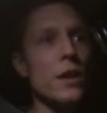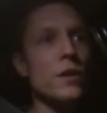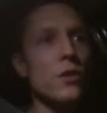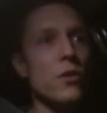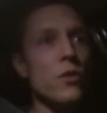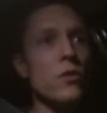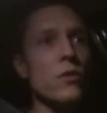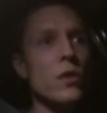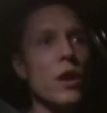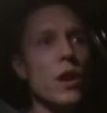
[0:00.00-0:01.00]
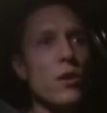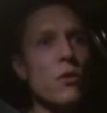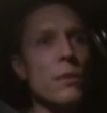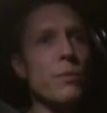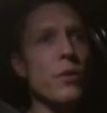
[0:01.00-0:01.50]
So a
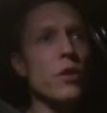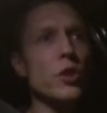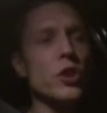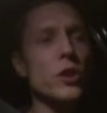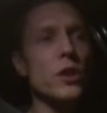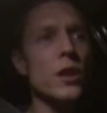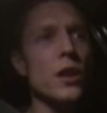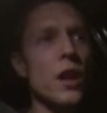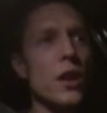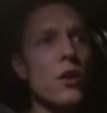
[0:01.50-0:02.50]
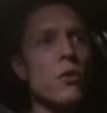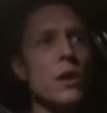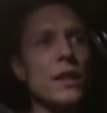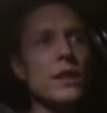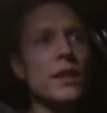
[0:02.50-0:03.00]
cool approach, a
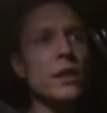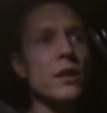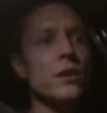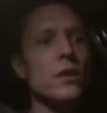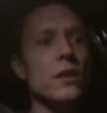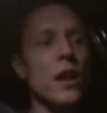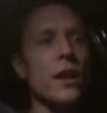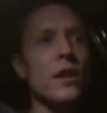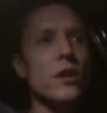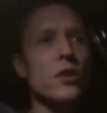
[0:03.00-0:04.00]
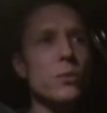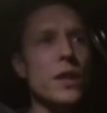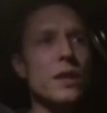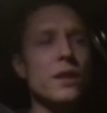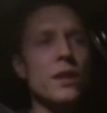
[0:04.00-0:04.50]
cool idea, and a
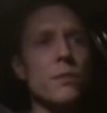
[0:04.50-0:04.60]
humanistic